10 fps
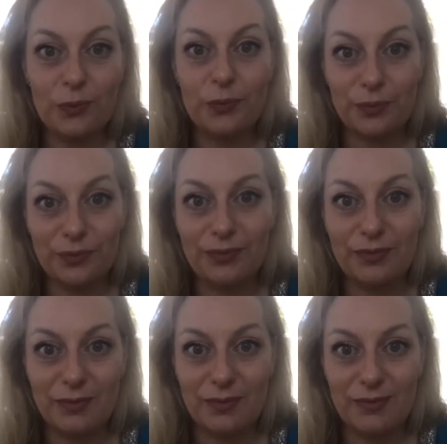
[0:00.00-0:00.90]

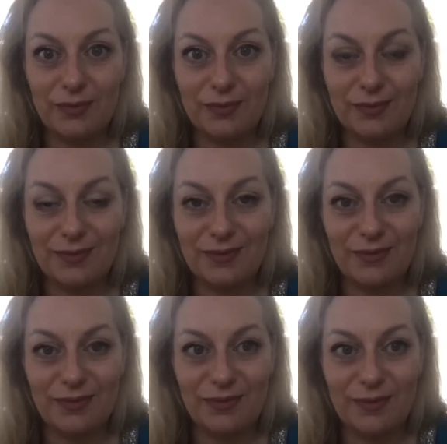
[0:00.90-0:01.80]

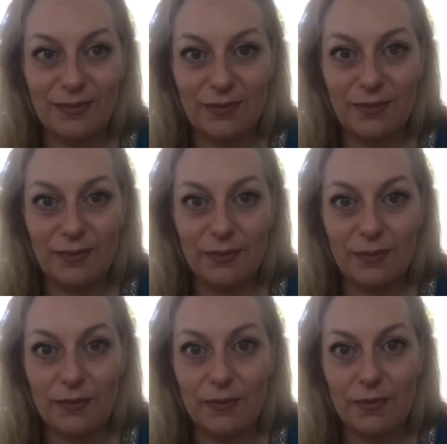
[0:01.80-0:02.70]

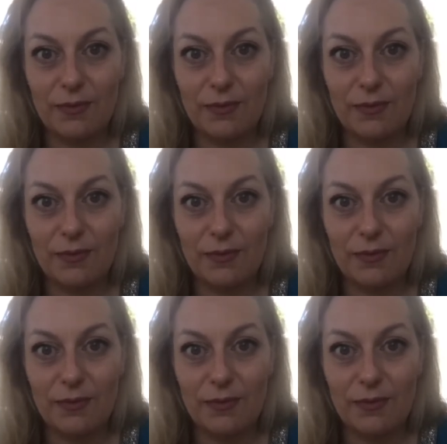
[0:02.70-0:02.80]
(silence)